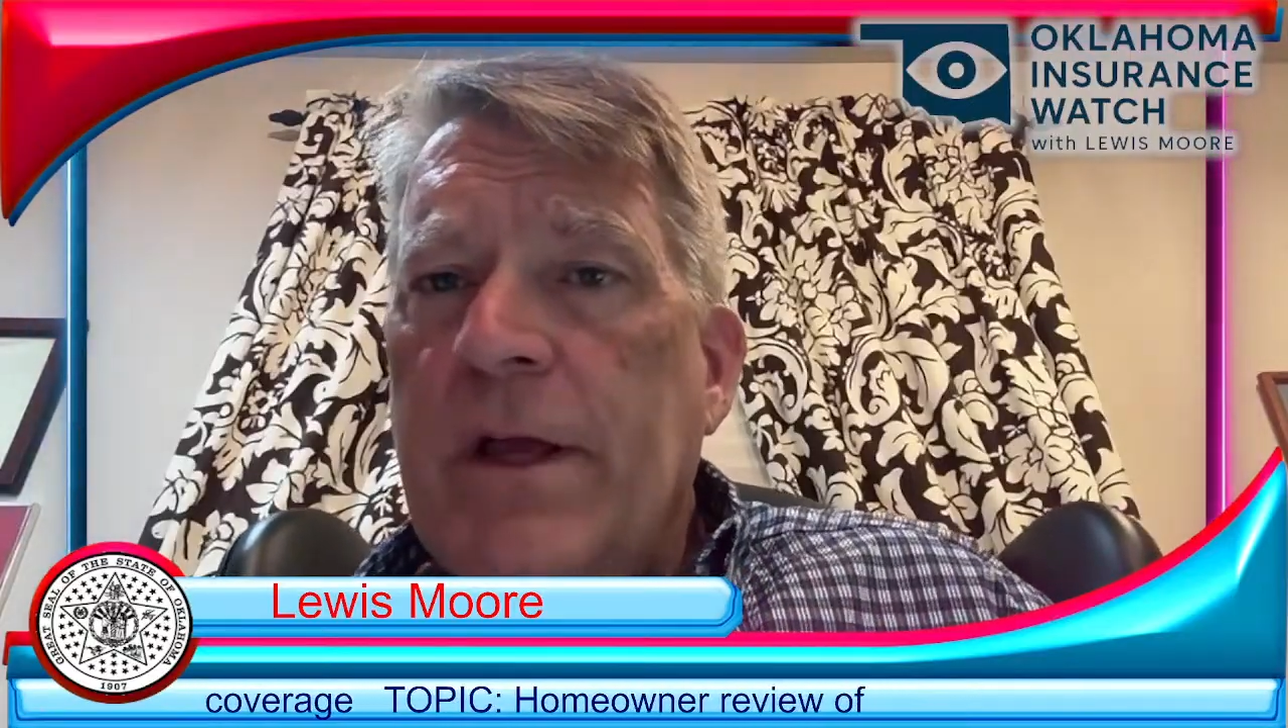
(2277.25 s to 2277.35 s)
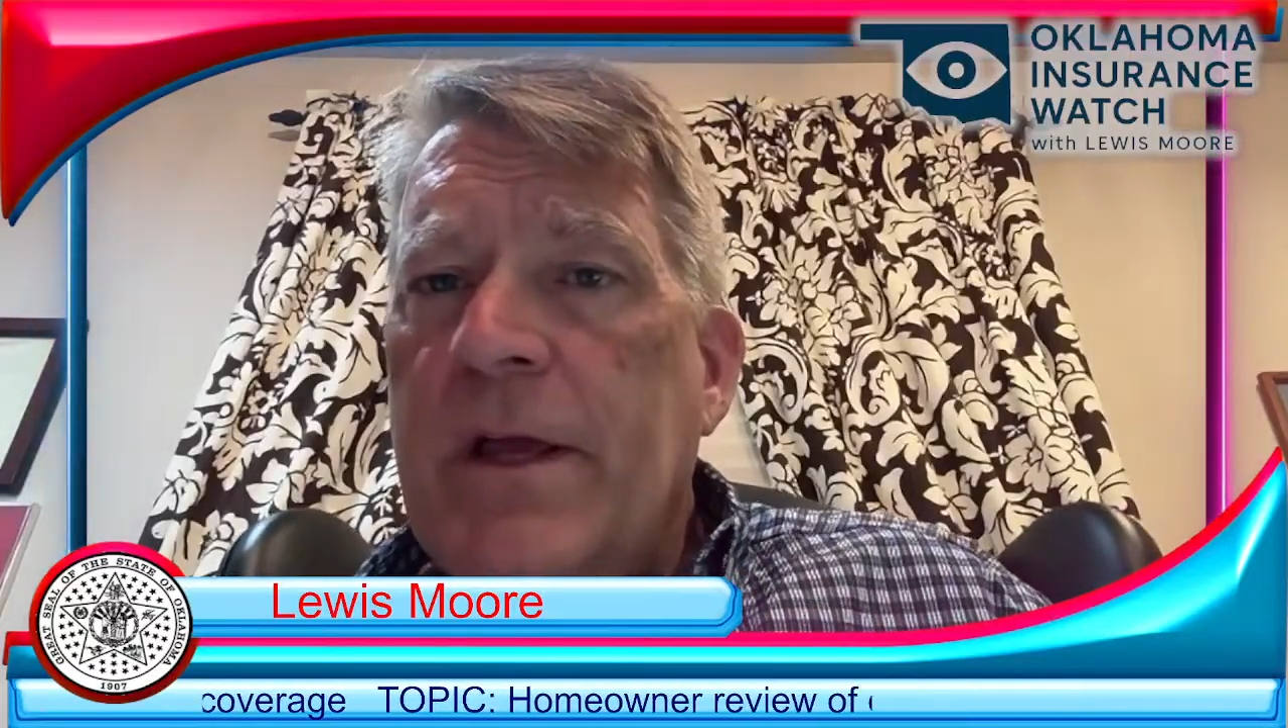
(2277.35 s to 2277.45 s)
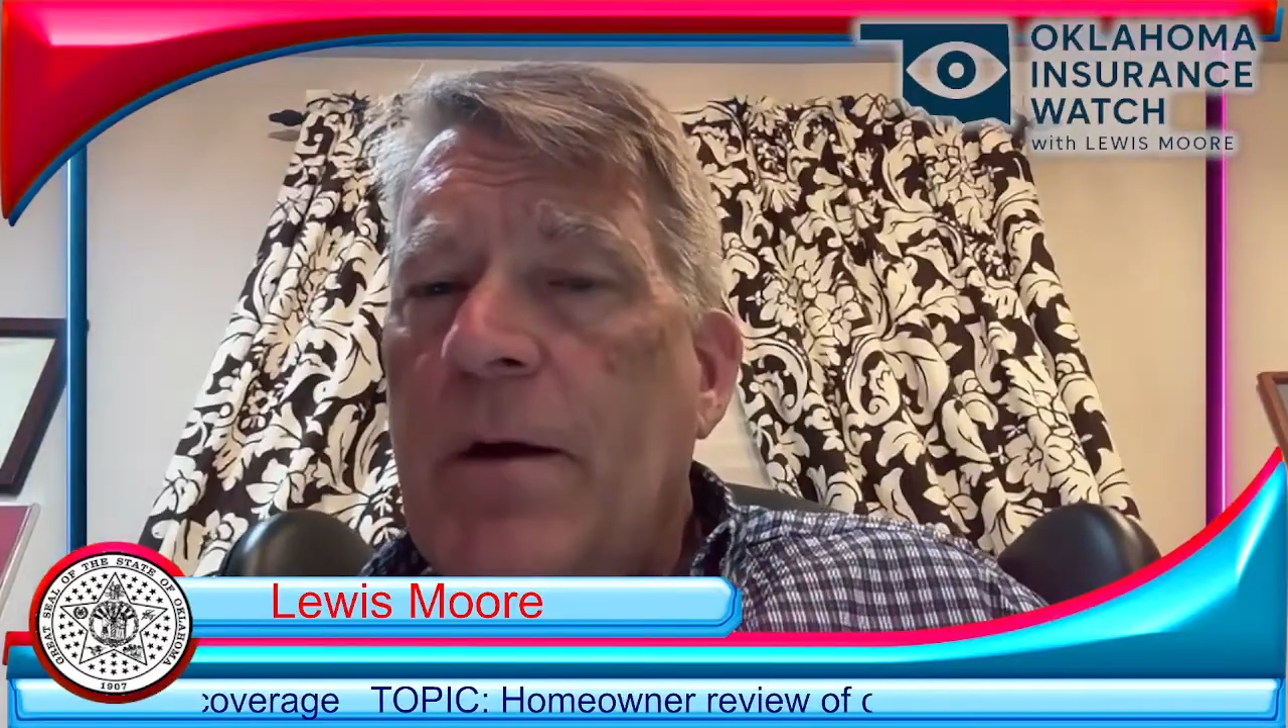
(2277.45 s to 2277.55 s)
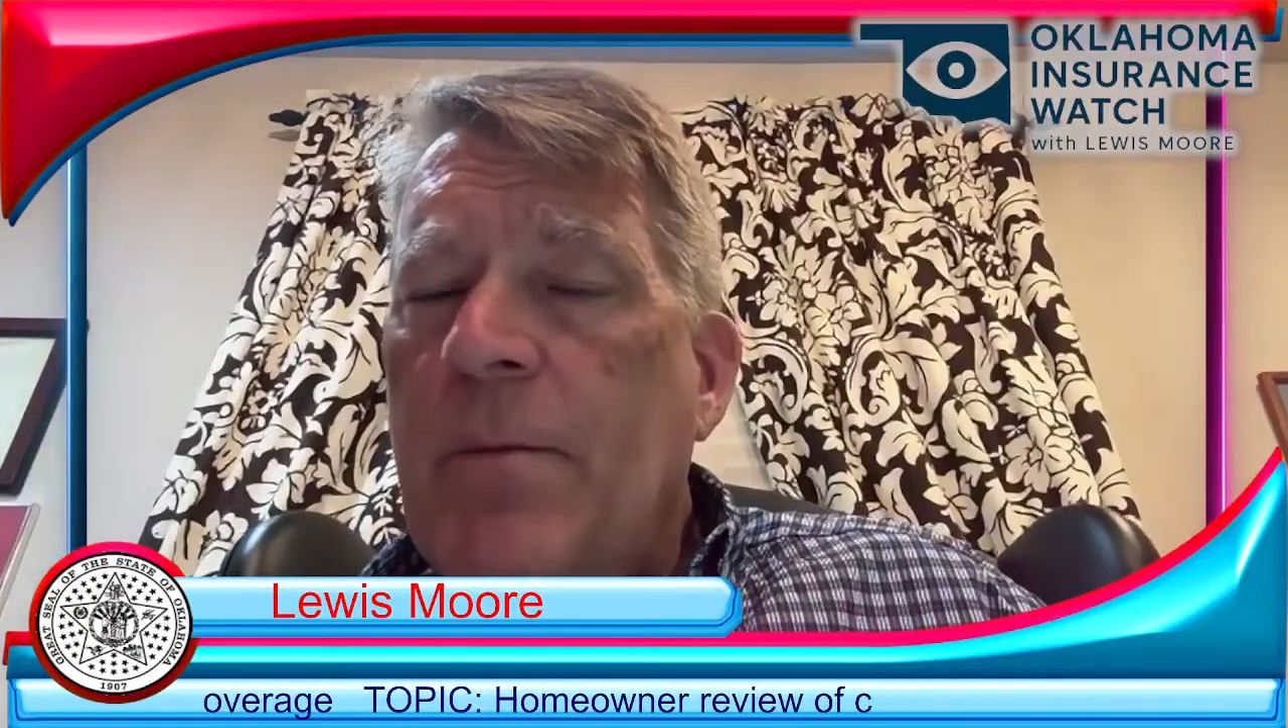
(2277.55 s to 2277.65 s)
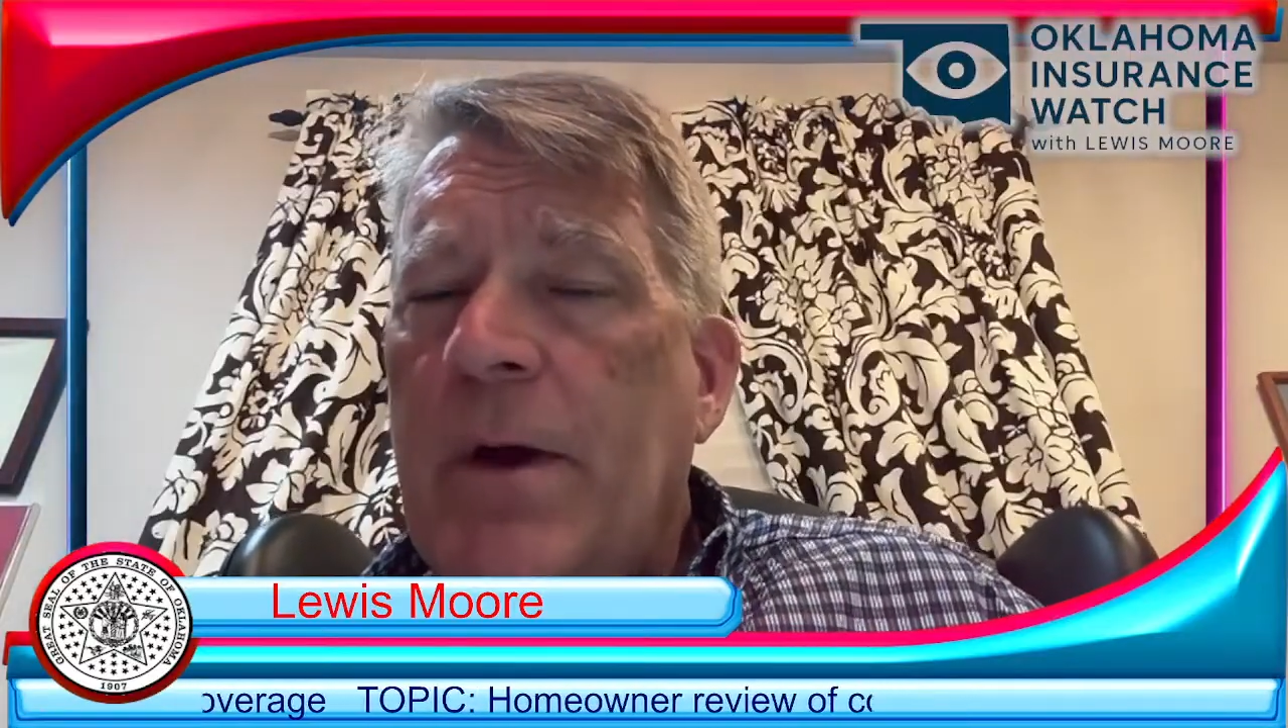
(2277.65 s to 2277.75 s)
that come